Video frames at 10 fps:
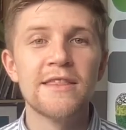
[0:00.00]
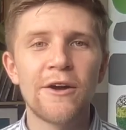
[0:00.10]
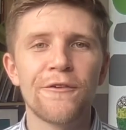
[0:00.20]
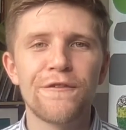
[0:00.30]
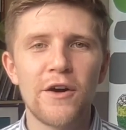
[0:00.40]

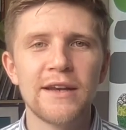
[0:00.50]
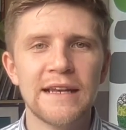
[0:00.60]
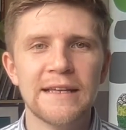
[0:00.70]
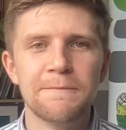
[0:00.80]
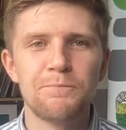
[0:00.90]
Now,
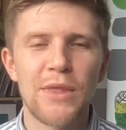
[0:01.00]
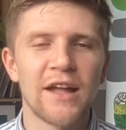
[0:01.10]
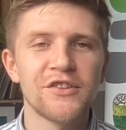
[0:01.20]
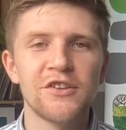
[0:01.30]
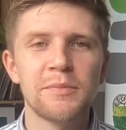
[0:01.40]
finally,
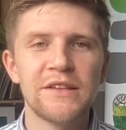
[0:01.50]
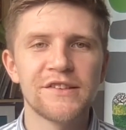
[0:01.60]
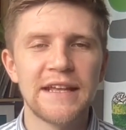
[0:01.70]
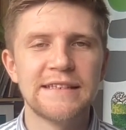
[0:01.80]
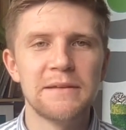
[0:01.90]
as has been
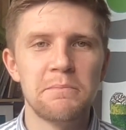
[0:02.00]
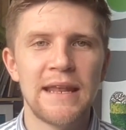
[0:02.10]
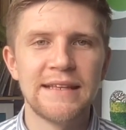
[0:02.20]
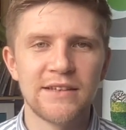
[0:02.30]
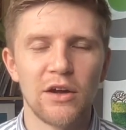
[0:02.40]
stated
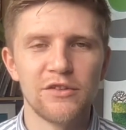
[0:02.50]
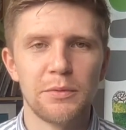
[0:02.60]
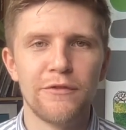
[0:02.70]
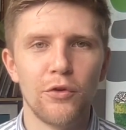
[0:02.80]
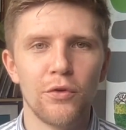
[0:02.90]
many times
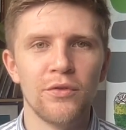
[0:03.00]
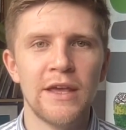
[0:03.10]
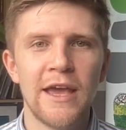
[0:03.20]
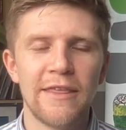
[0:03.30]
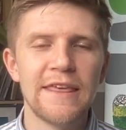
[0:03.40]
before,
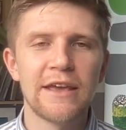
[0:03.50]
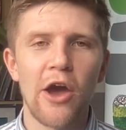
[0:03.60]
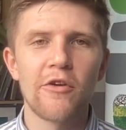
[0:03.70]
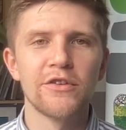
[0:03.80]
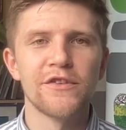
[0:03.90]
the
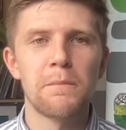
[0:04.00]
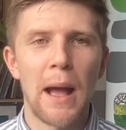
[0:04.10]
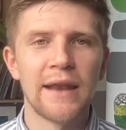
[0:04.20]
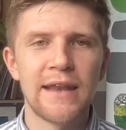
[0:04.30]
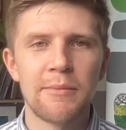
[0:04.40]
occurrence of
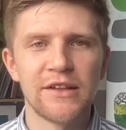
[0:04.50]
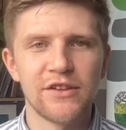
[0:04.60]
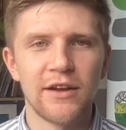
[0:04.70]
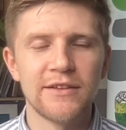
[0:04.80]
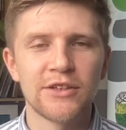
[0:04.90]

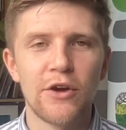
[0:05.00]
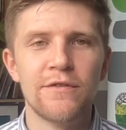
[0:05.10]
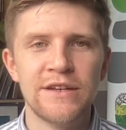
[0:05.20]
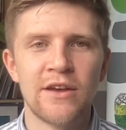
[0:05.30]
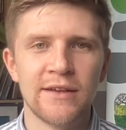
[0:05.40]
pandemics like
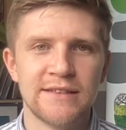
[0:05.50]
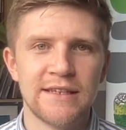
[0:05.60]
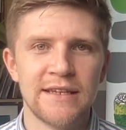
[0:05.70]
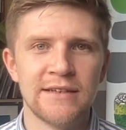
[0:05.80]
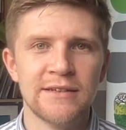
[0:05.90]
COVID
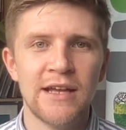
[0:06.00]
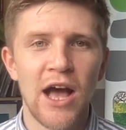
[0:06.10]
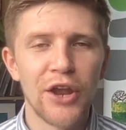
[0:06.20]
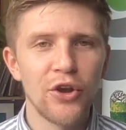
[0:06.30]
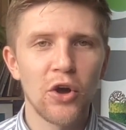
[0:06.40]
19
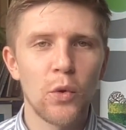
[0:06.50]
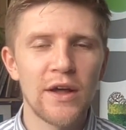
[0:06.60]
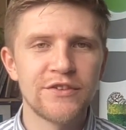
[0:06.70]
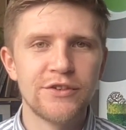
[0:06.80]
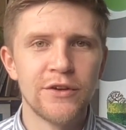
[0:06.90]
are not a
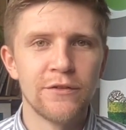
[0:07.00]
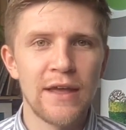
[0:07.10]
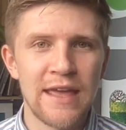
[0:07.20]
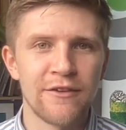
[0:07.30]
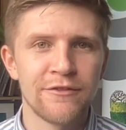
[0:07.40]
question of
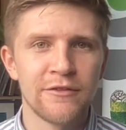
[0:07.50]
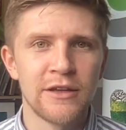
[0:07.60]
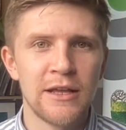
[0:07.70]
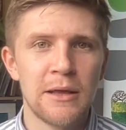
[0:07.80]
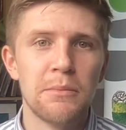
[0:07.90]
if,
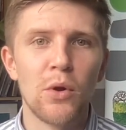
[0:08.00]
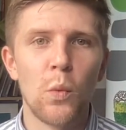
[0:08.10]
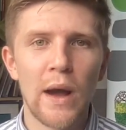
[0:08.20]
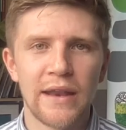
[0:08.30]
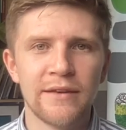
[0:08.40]
but
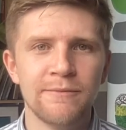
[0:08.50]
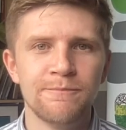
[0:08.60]
when.